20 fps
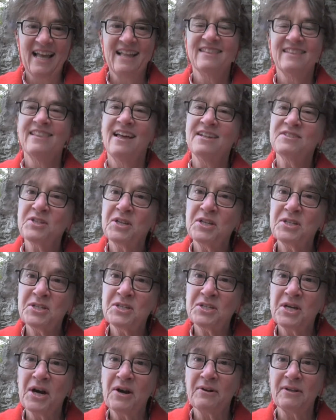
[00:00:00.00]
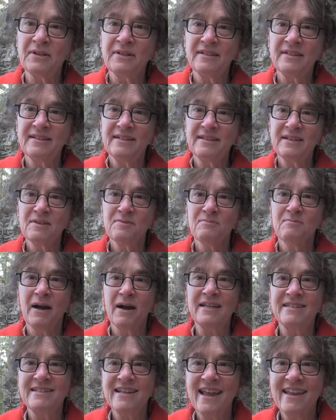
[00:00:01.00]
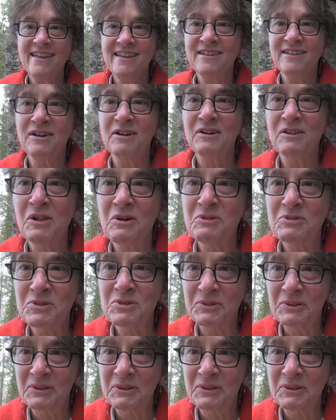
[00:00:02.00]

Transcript: let's get started by taking a closer